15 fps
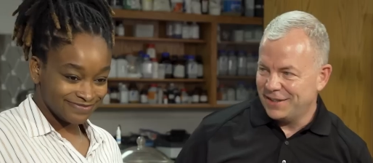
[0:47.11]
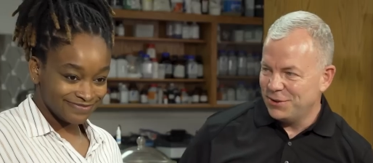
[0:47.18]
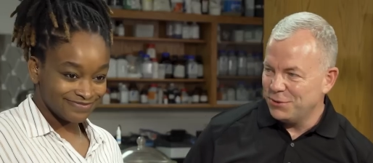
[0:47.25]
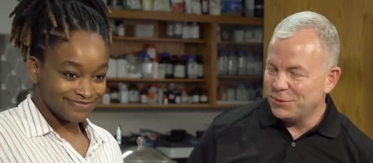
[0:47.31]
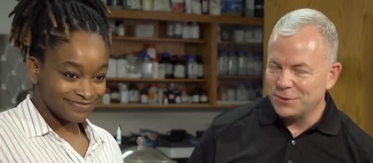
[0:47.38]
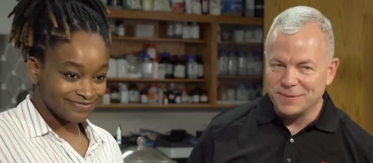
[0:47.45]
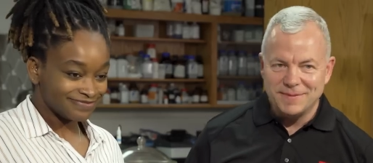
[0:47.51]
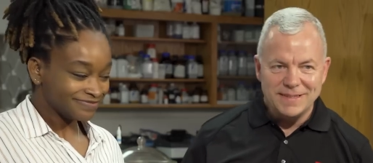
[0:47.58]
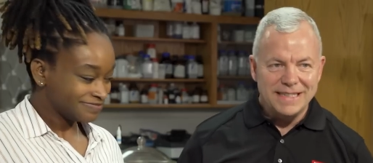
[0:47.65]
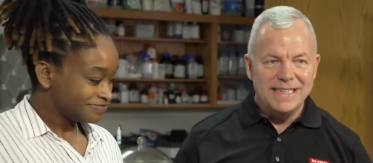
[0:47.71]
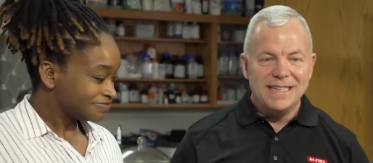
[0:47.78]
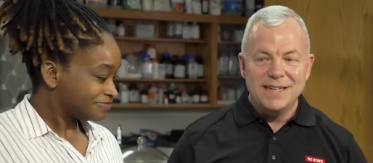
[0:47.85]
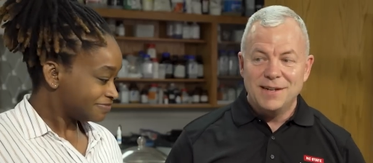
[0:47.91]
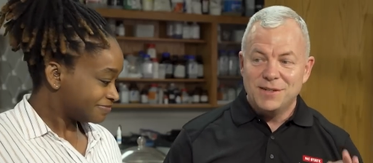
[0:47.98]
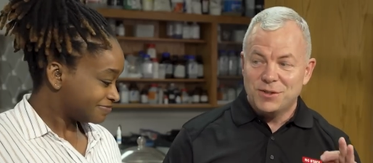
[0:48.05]
Speaker 1: cool.
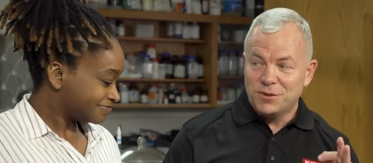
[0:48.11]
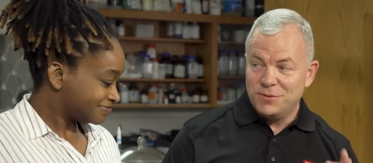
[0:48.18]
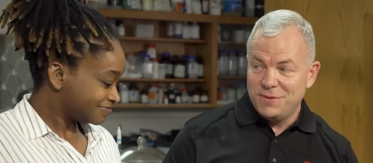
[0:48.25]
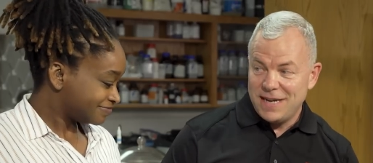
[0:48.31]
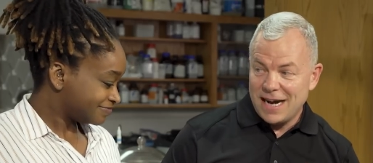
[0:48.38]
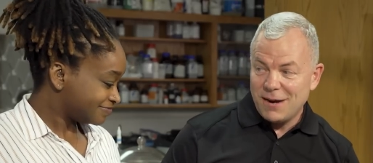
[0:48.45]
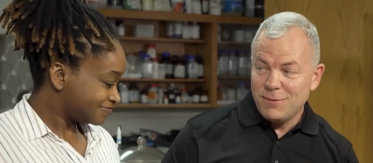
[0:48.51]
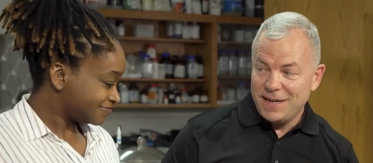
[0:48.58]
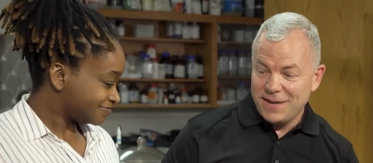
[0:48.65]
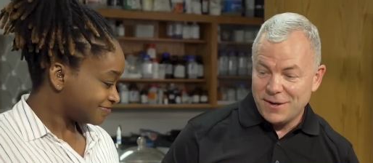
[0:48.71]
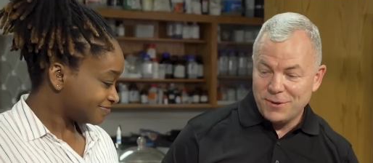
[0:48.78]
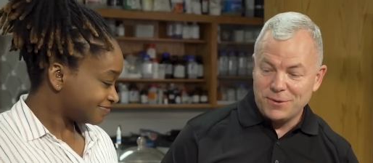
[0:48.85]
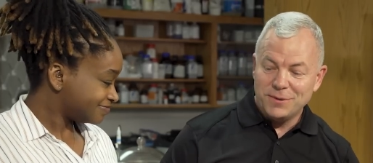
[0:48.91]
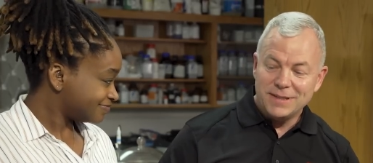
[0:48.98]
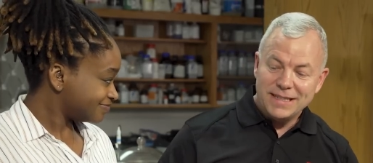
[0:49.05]
So now we
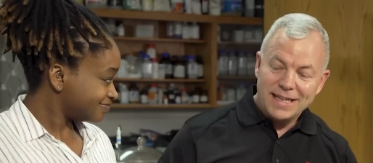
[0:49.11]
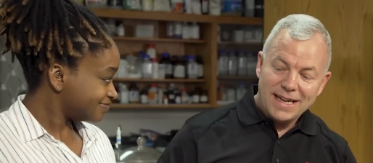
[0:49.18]
know